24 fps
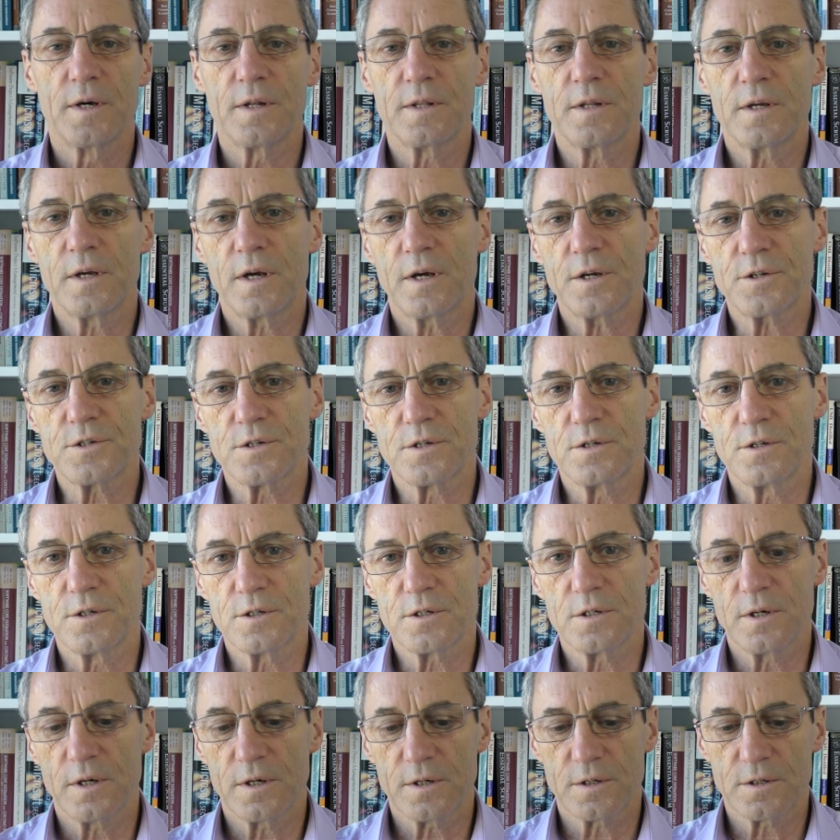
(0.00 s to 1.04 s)
And the
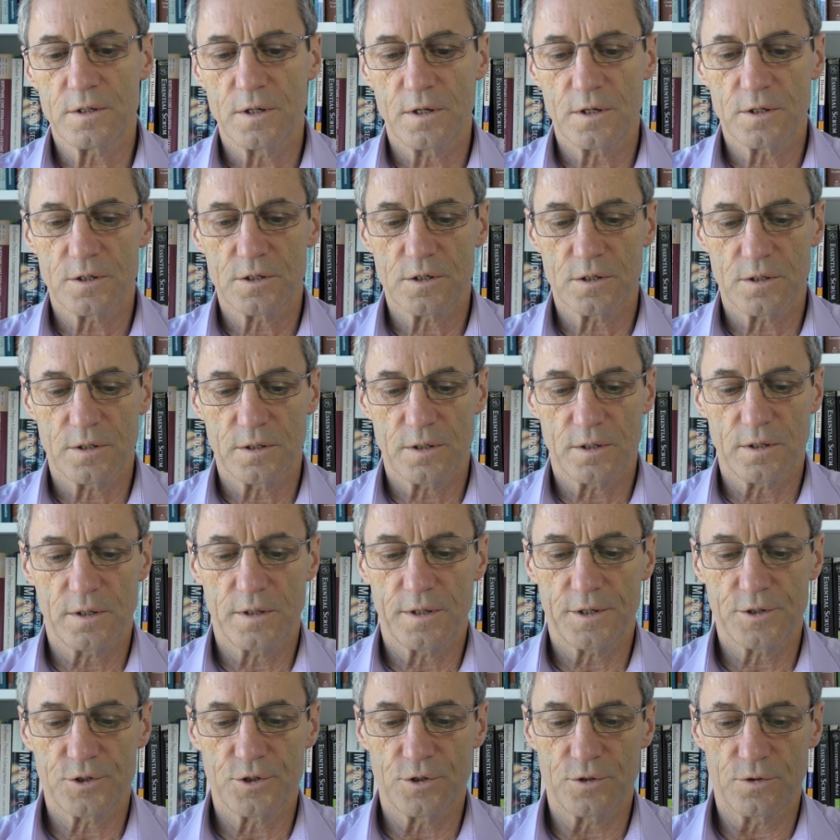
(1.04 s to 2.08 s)
execution architecture
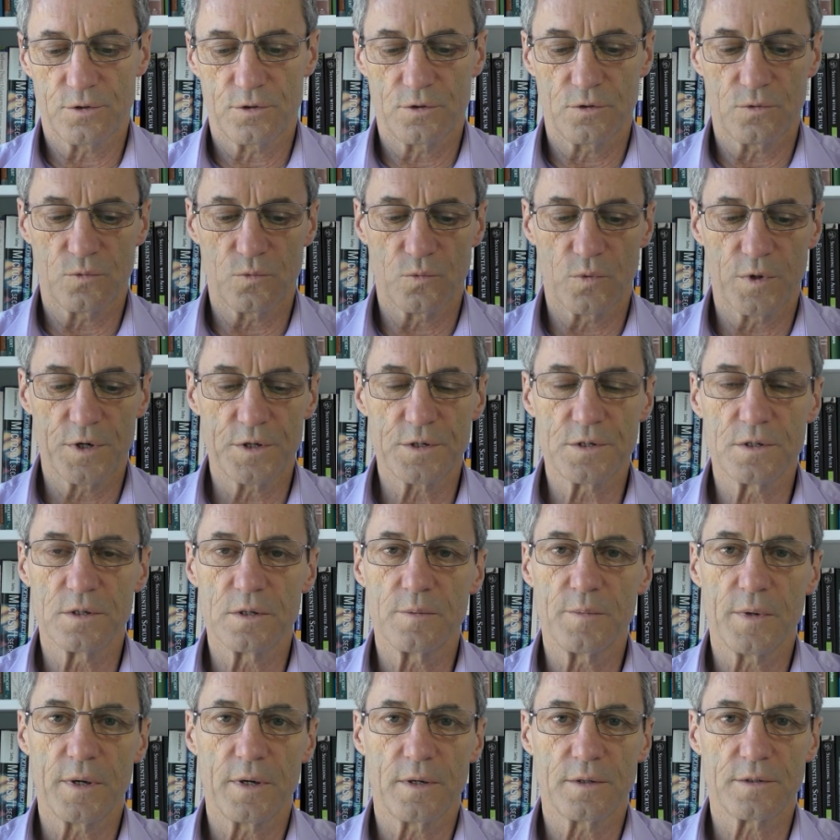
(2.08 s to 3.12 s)
allows you to reason
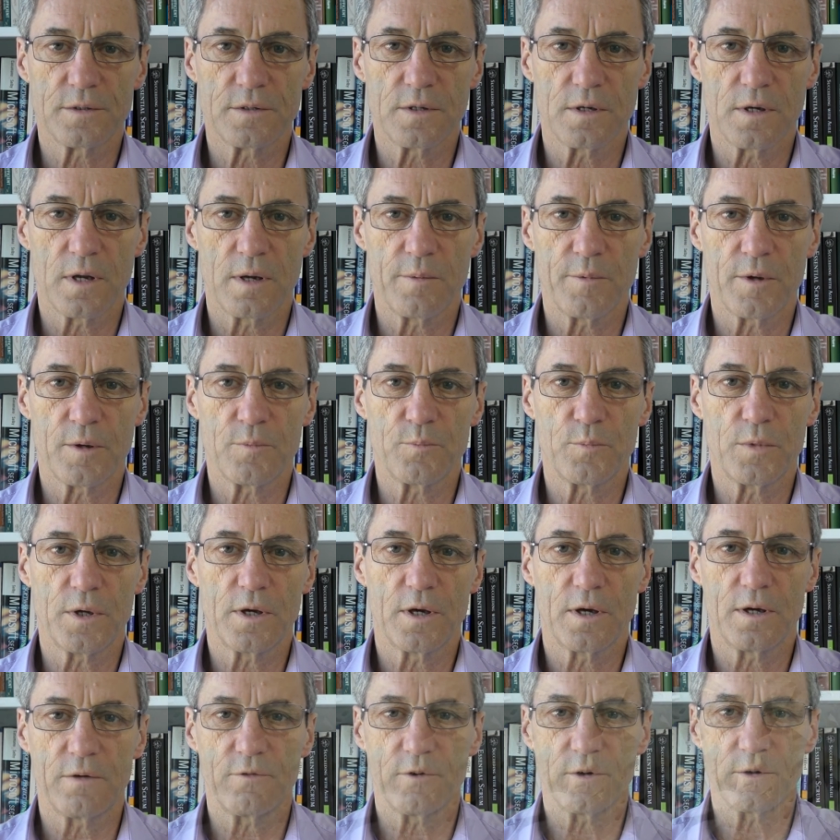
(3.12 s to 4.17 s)
about dynamic
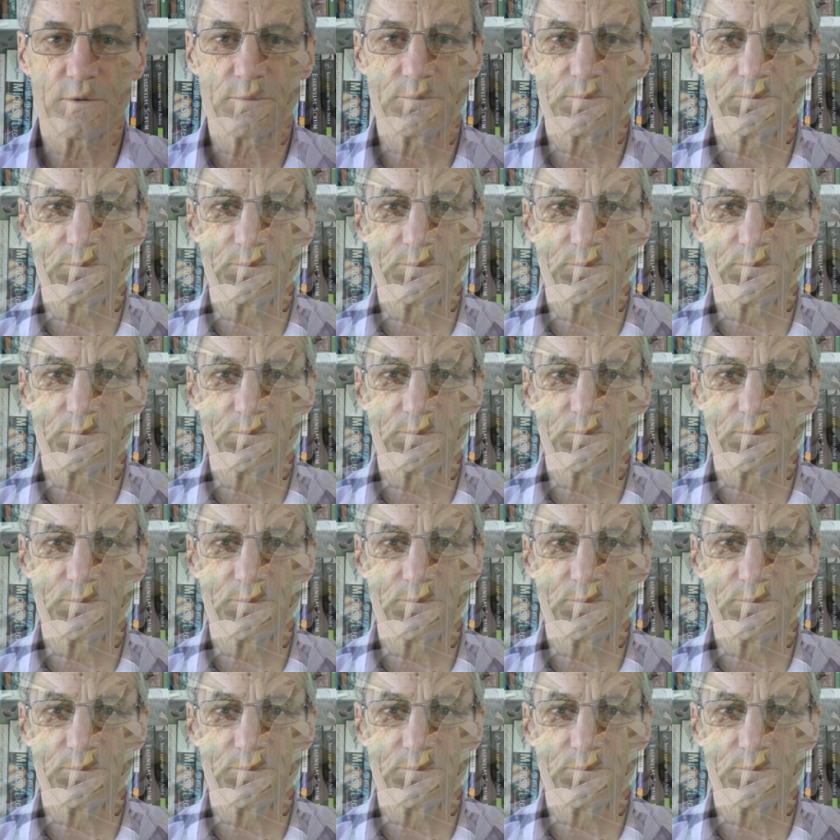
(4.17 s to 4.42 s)
behavior.